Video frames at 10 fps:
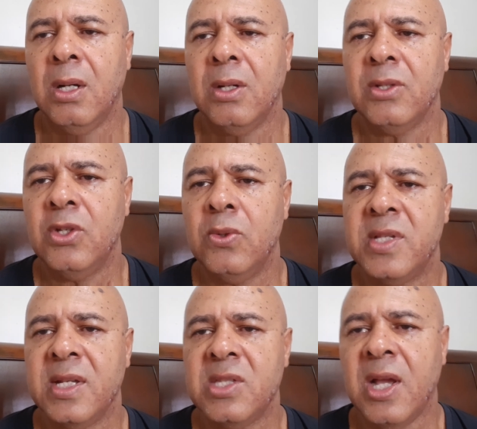
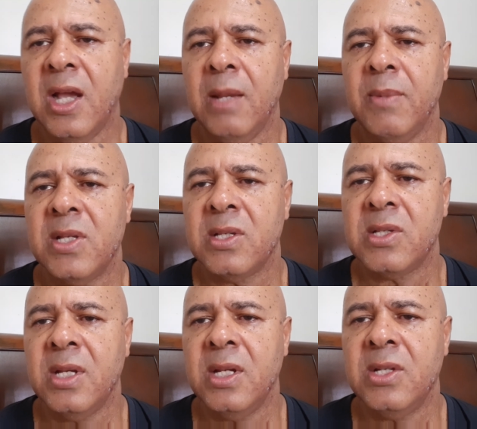using time as a
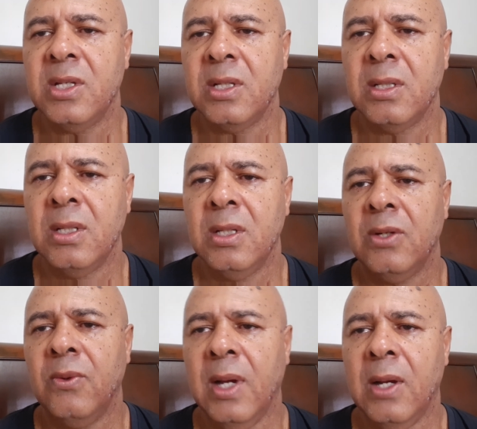staging
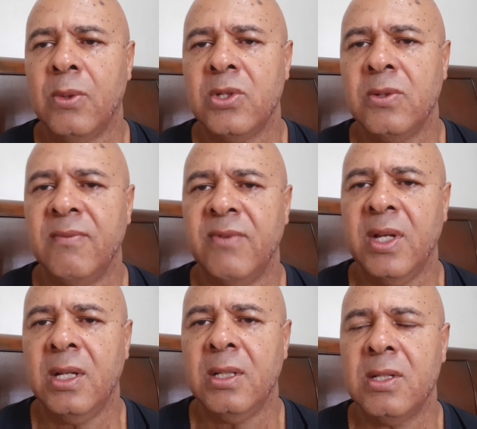ground to
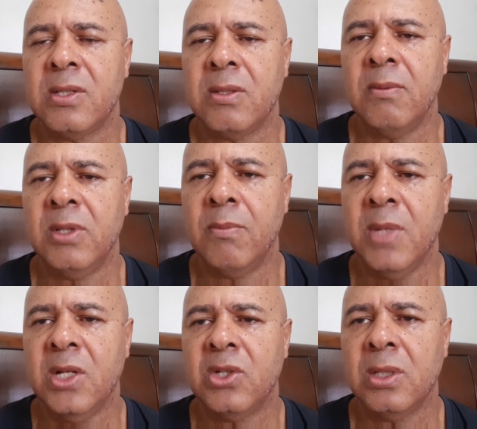invade this
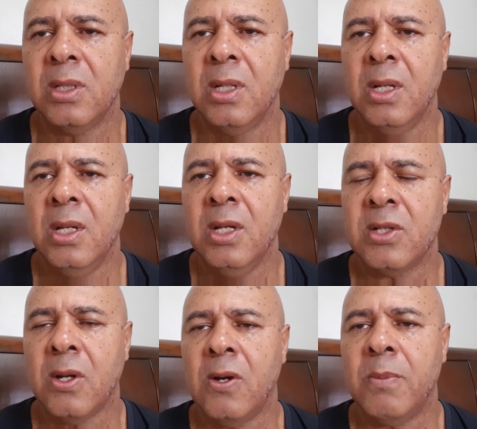dimension is
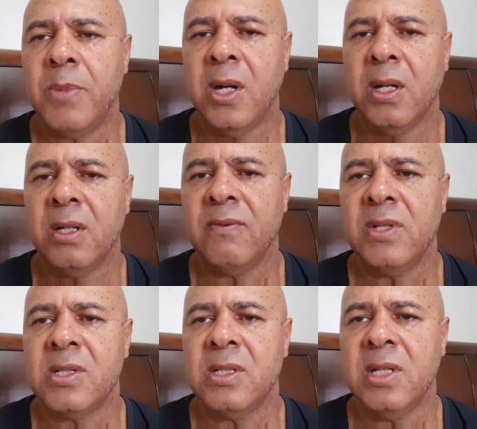all part of the
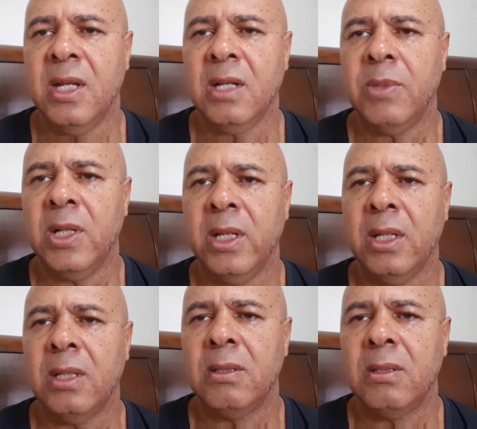satanic plan.